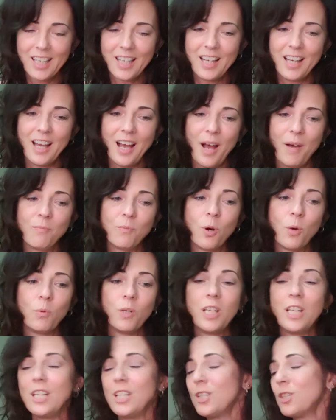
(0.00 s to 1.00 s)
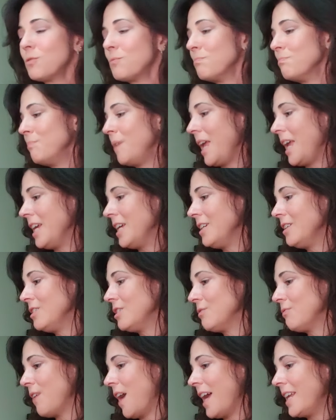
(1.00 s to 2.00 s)
What we may
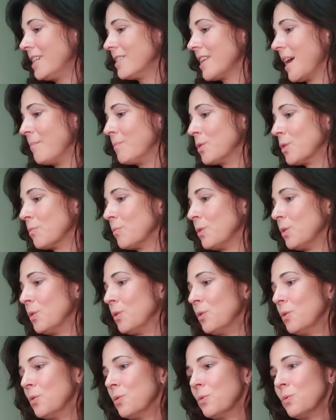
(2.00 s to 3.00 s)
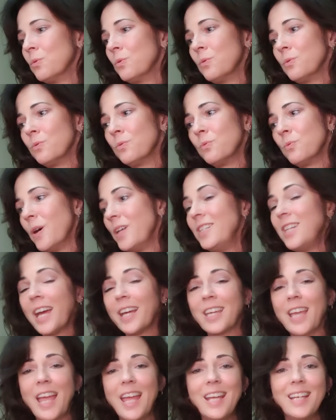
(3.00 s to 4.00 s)
define as abnormal one
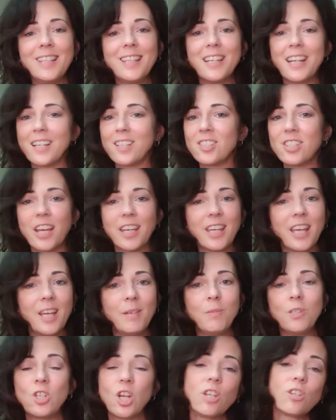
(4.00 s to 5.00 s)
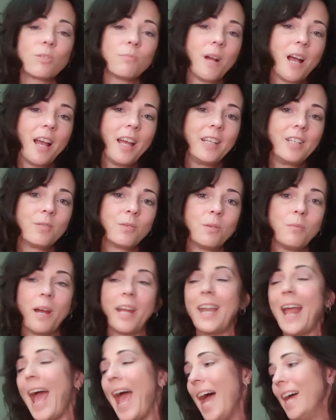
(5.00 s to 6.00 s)
decade, the next decade we change our mind. We
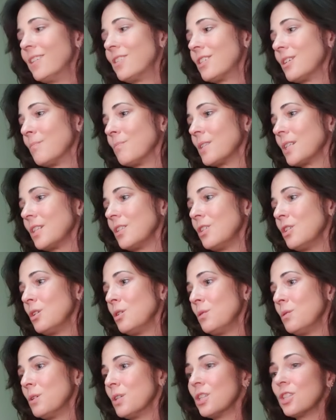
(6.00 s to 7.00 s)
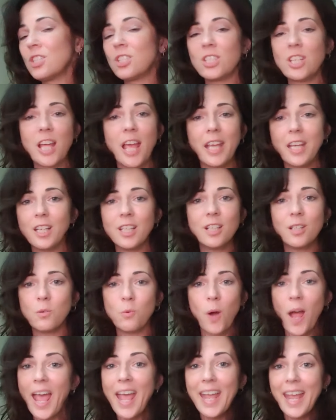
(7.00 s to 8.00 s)
might add something new or take it
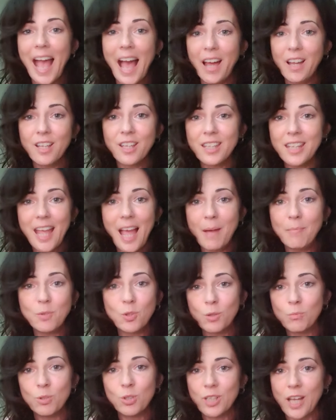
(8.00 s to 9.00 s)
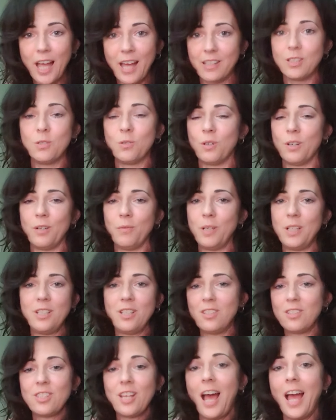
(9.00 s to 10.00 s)
away out of the abnormal category. We
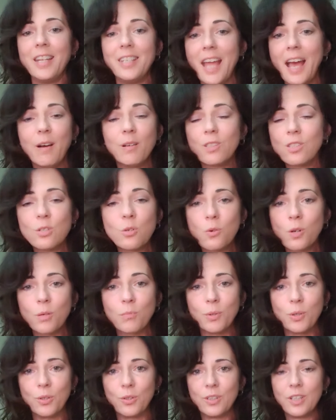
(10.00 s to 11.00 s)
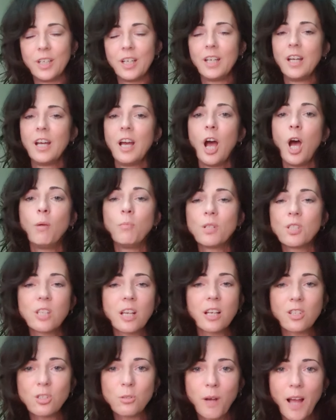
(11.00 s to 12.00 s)
decide now it's normal.
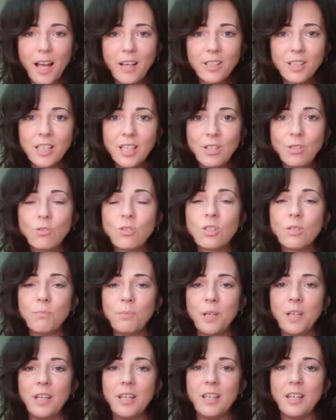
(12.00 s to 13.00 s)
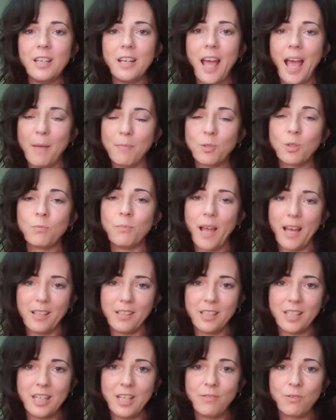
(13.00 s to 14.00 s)
Homosexuality used to be an
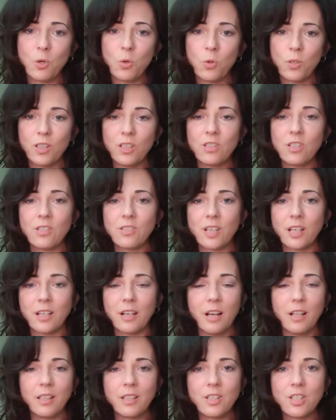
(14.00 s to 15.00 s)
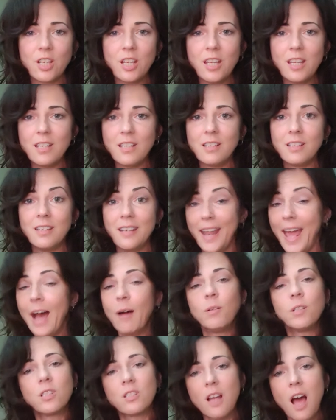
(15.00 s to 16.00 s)
abnormality according to psychology, and
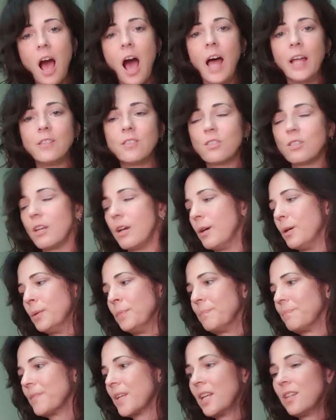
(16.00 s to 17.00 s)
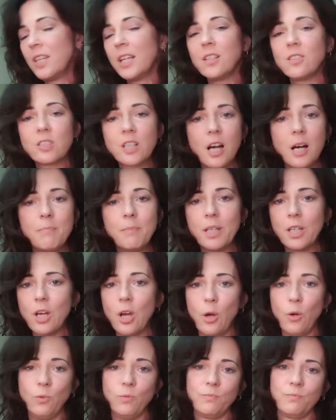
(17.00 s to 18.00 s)
now it's not. So things come and
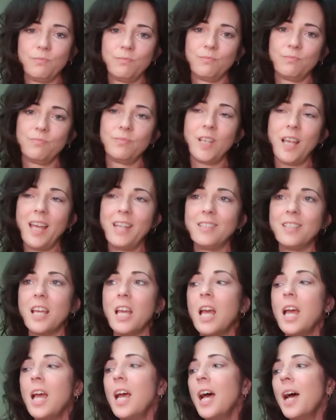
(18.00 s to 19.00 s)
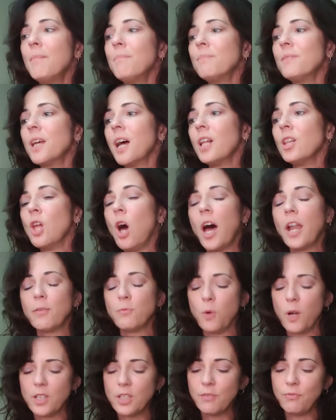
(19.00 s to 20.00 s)
go. And a lot of
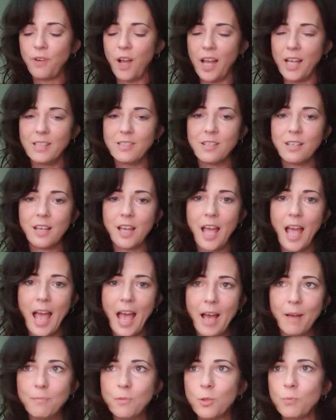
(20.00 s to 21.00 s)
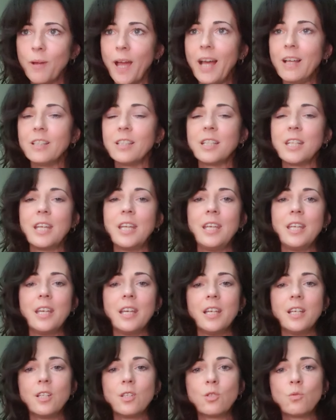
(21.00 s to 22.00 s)
what defines abnormality
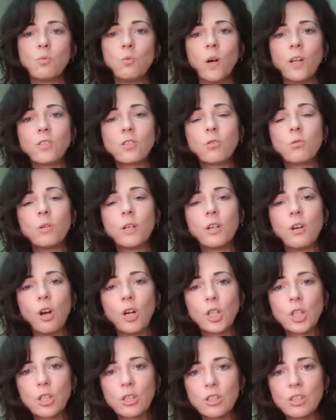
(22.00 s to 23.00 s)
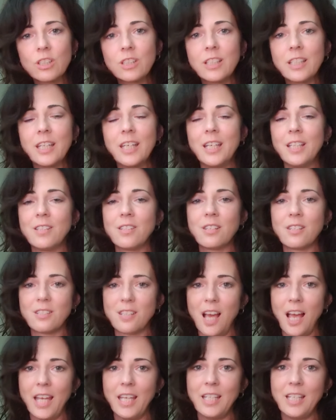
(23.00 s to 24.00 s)
is what's going on currently in
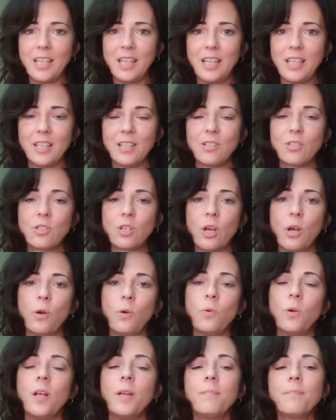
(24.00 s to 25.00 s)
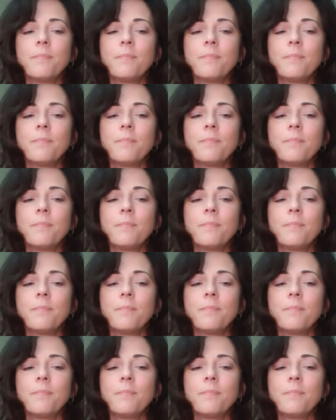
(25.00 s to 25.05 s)
society. So